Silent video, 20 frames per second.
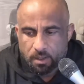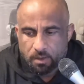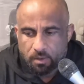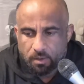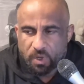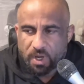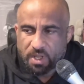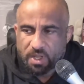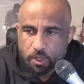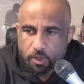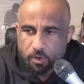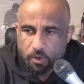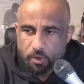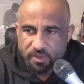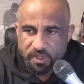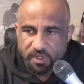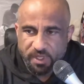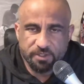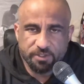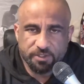When I look around
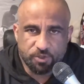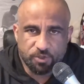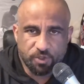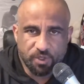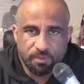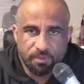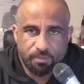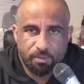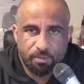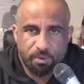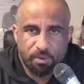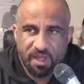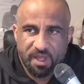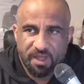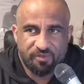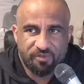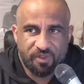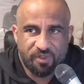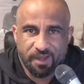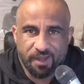the industry, people
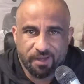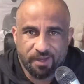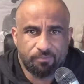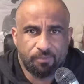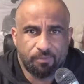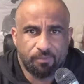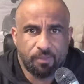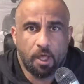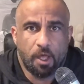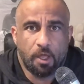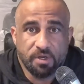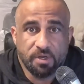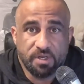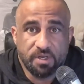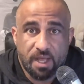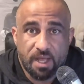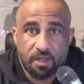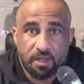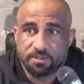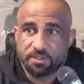have like
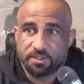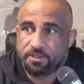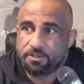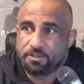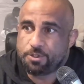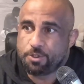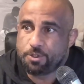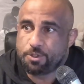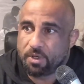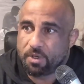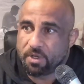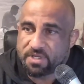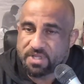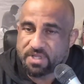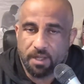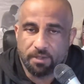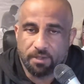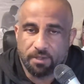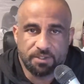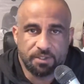100,000,
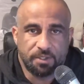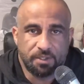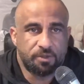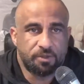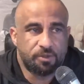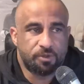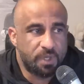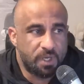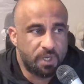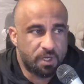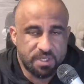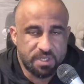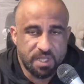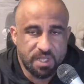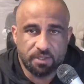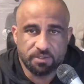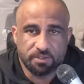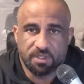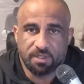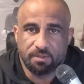200,000,
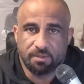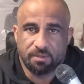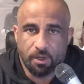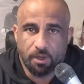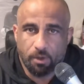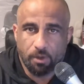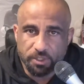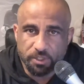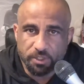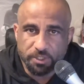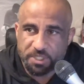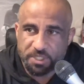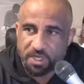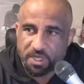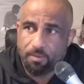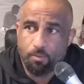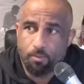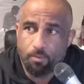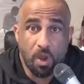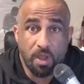300,000. I'm like, holy shit,
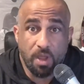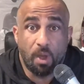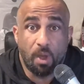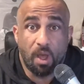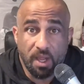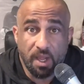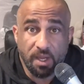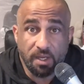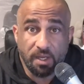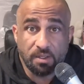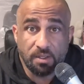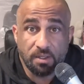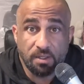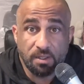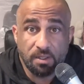I'm way behind.